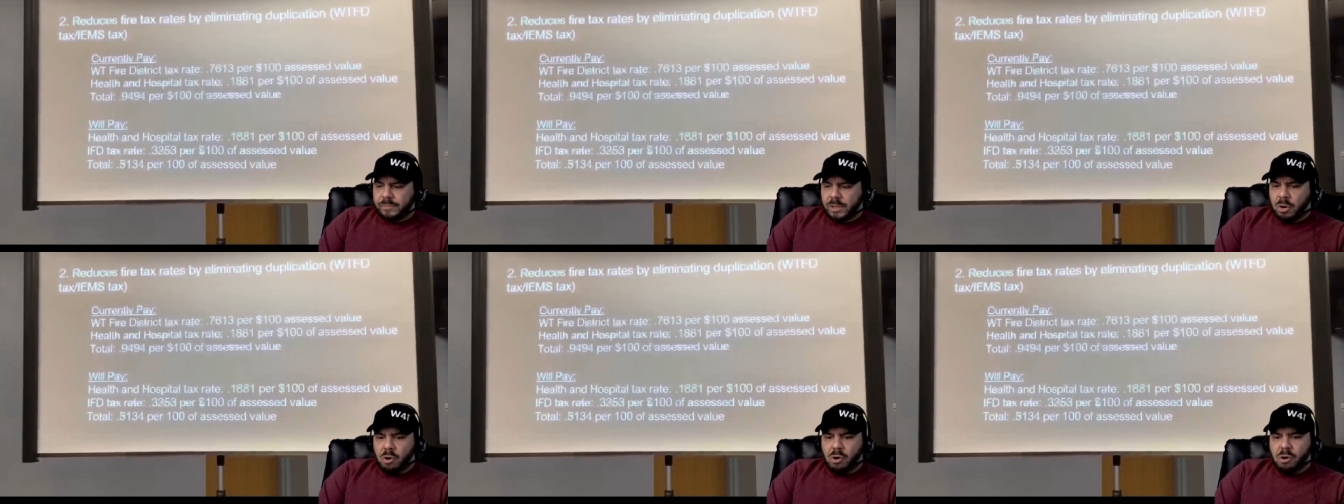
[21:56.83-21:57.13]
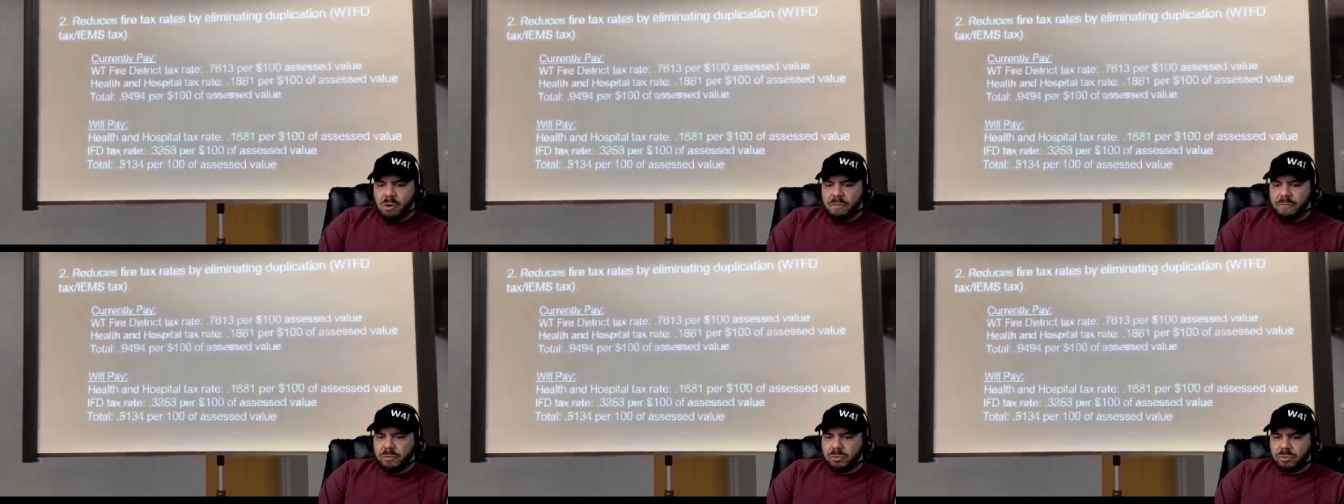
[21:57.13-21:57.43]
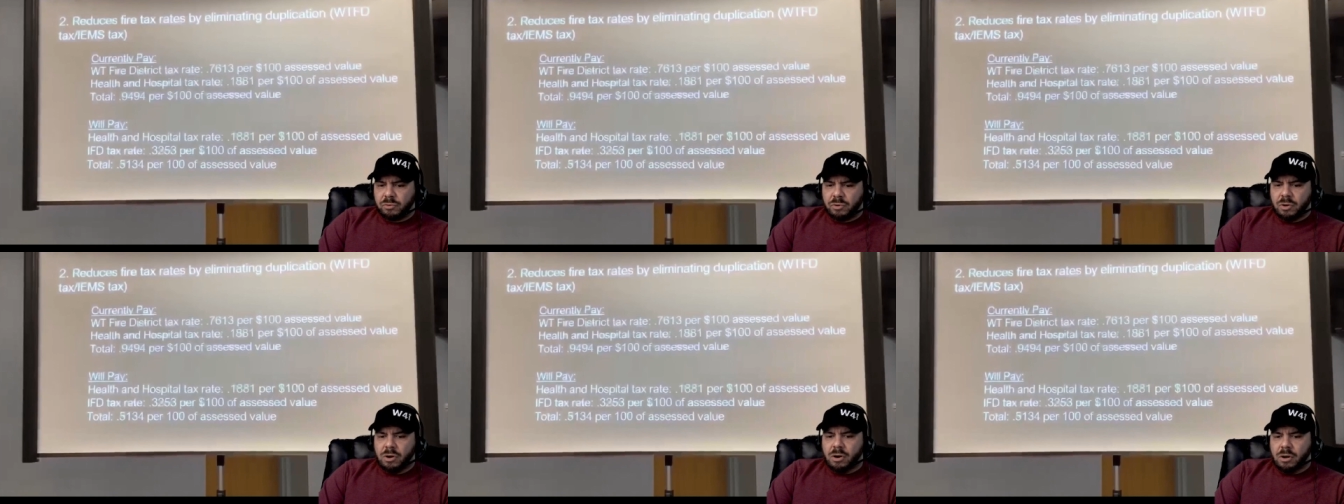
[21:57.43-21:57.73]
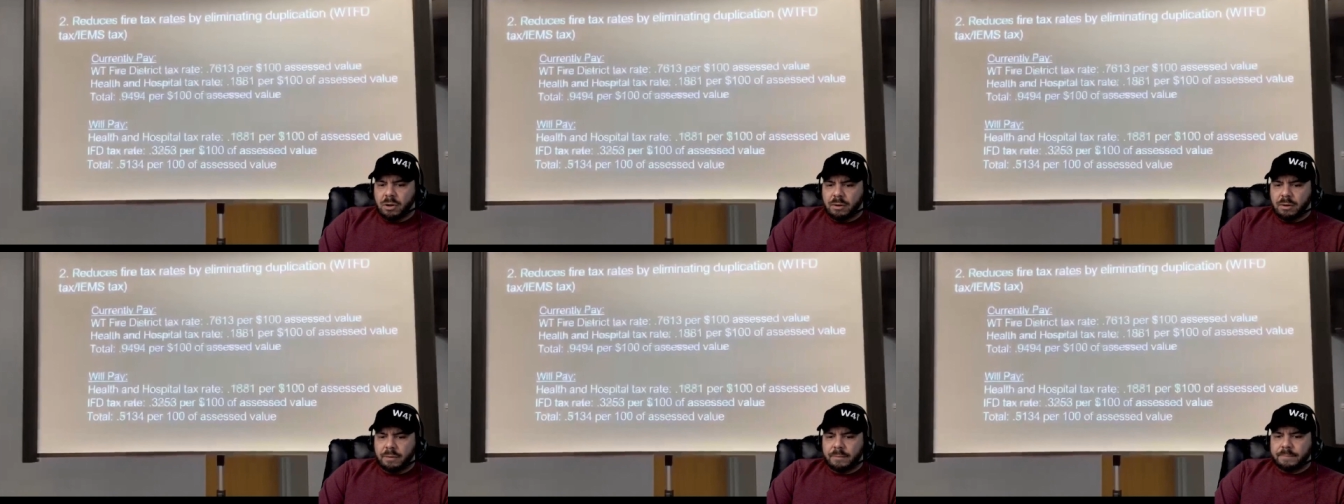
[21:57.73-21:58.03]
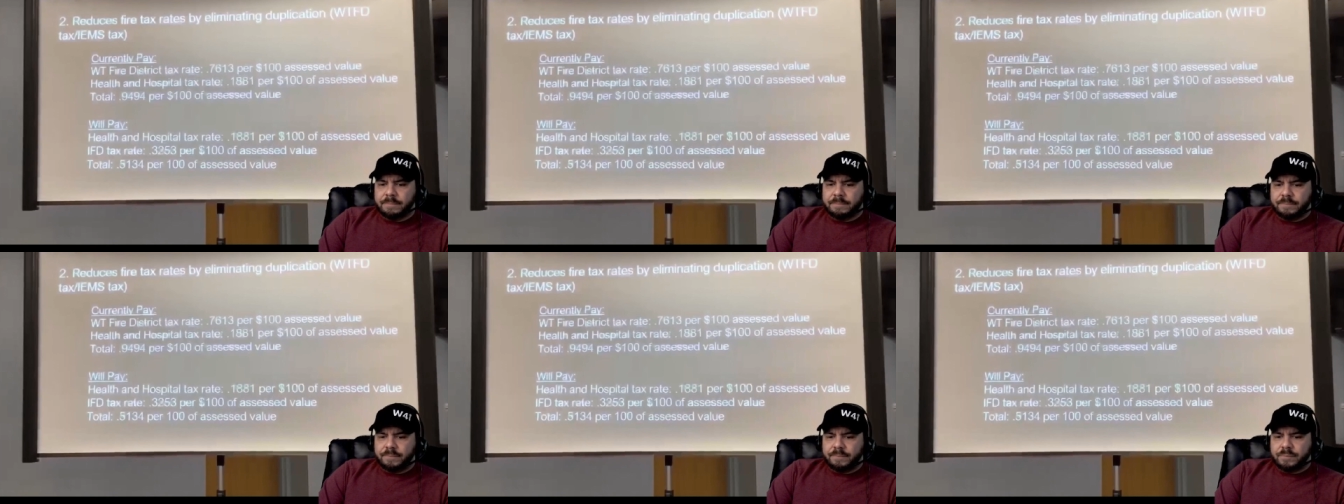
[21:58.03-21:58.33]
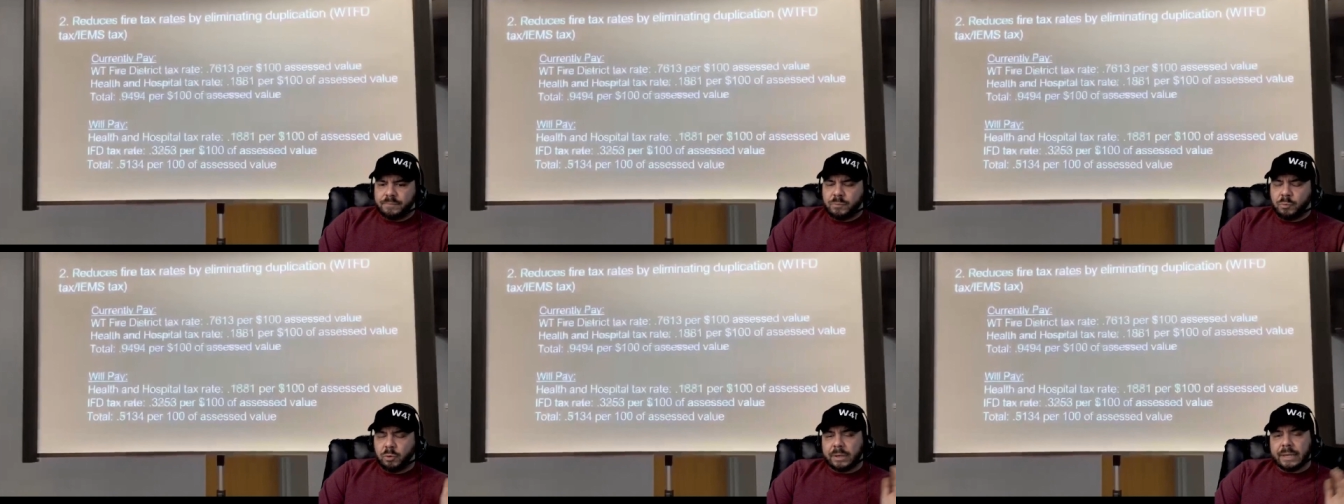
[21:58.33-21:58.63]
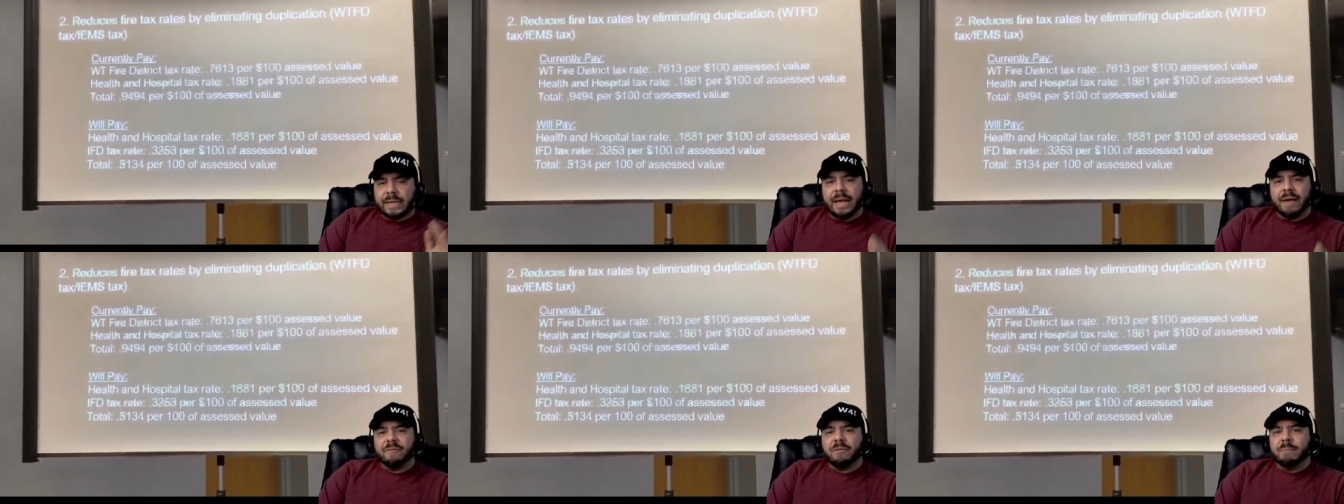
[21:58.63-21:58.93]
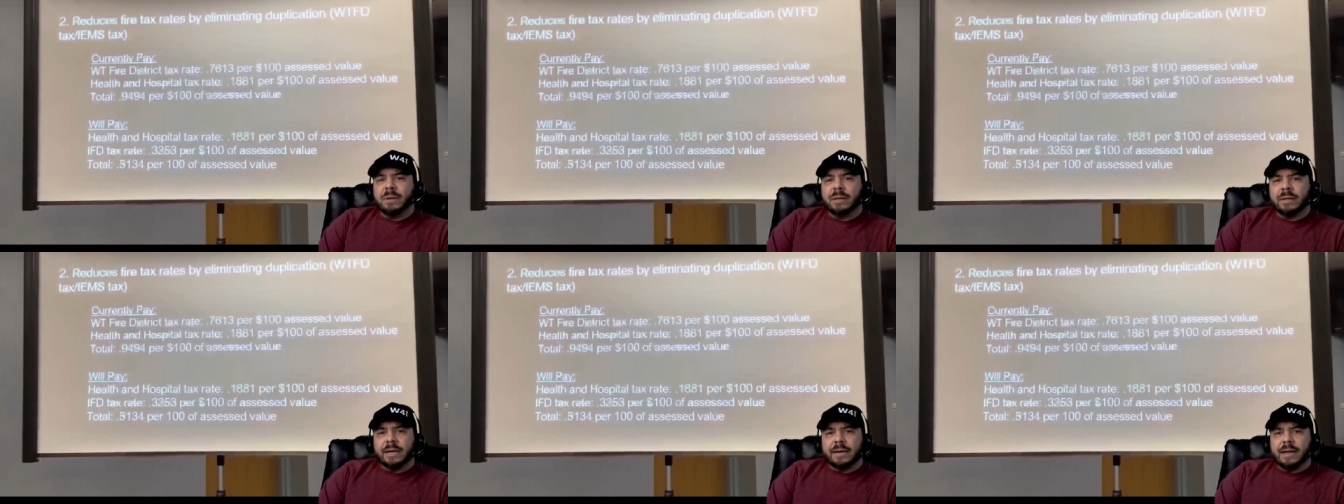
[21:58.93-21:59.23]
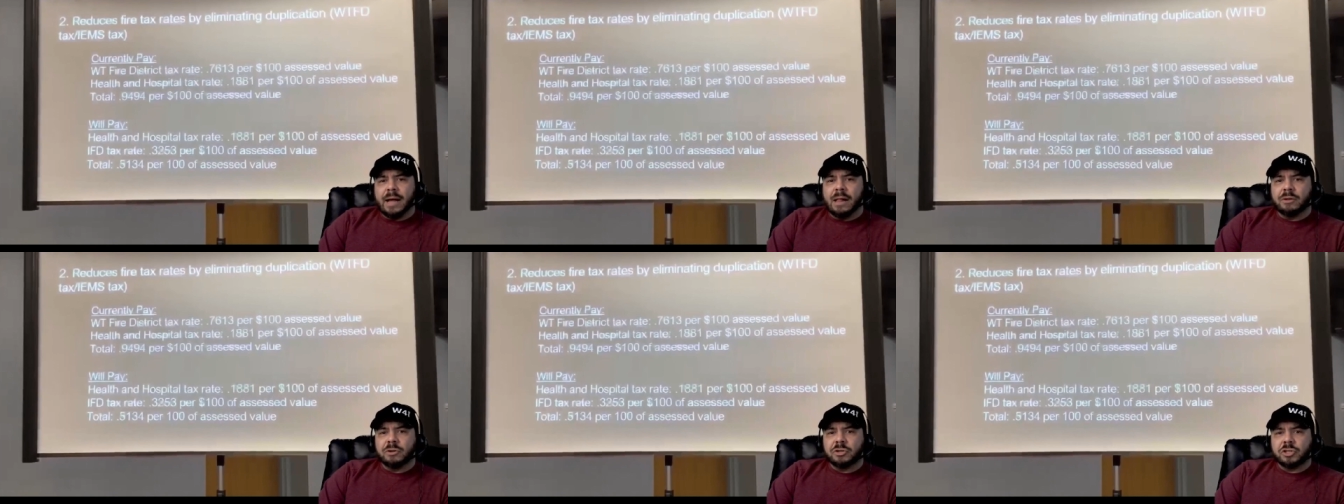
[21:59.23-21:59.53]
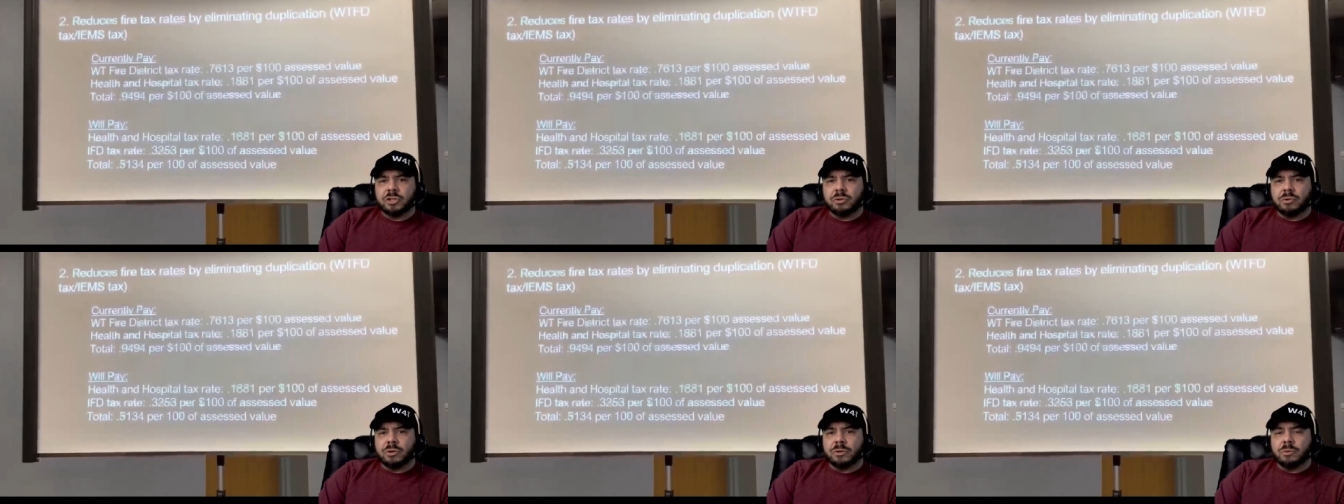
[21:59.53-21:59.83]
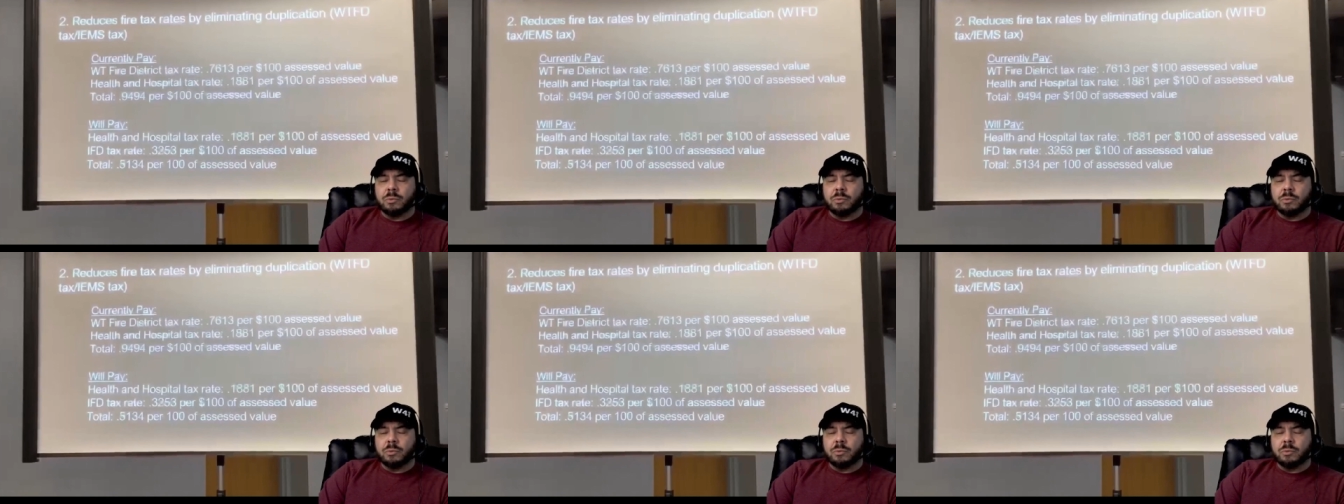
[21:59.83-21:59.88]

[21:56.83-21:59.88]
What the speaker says: we're $7 million short.